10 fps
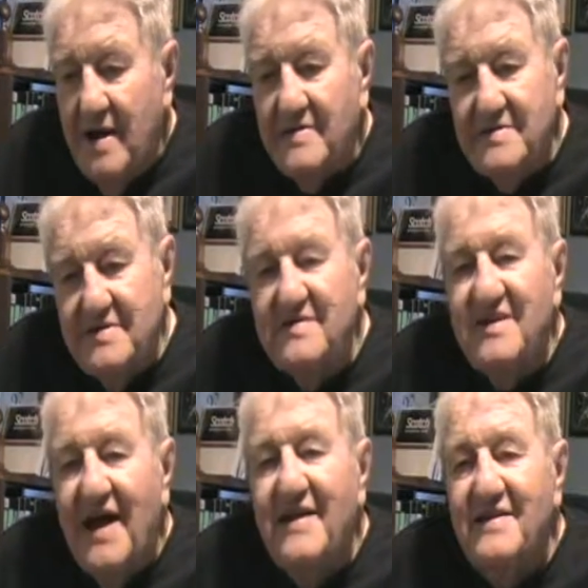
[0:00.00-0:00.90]
I
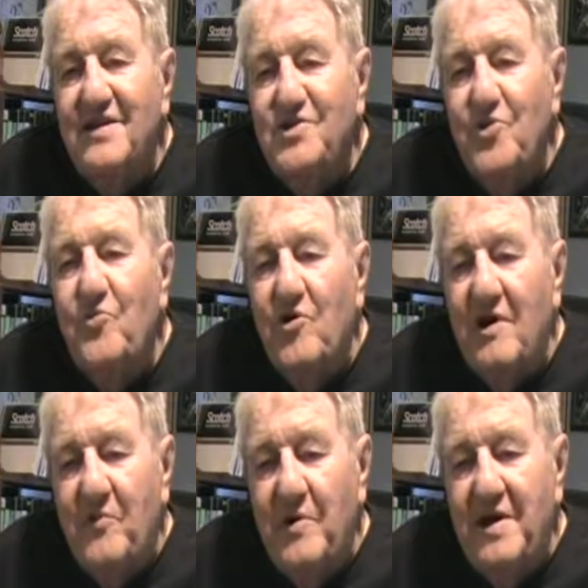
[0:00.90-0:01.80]
decided to do
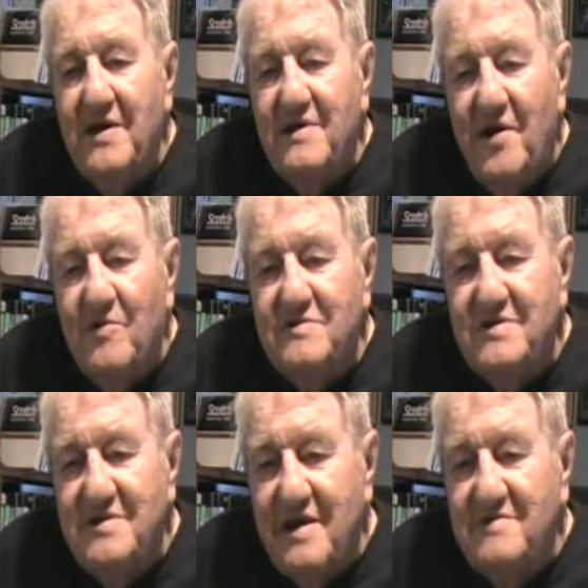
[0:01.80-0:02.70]
a weekend
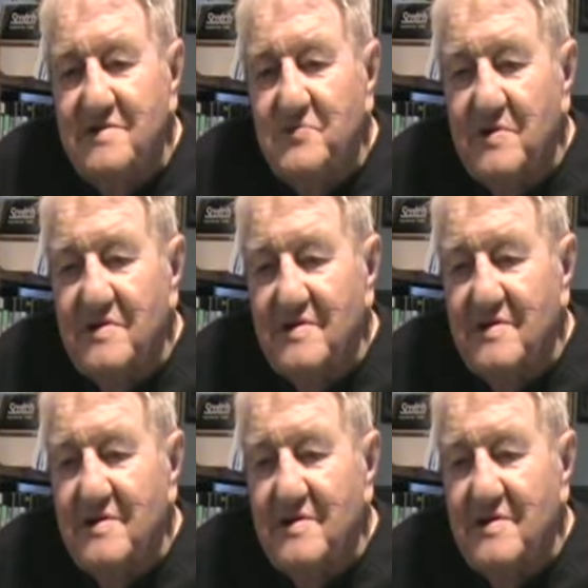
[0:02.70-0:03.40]
coaching session with